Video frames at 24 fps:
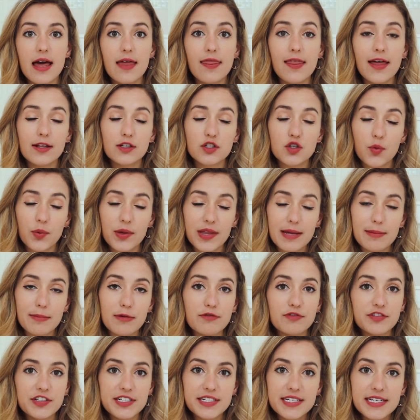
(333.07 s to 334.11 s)
And then so when they
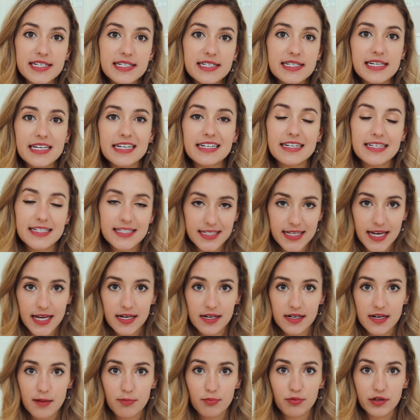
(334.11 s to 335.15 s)
moved to Disney, Disney
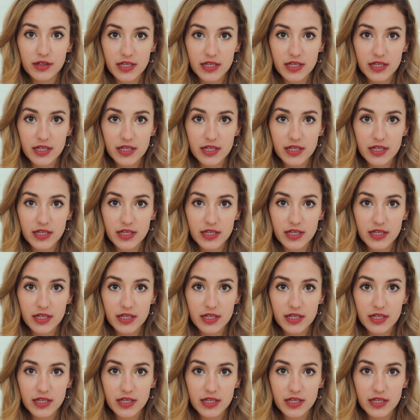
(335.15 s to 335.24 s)
ended up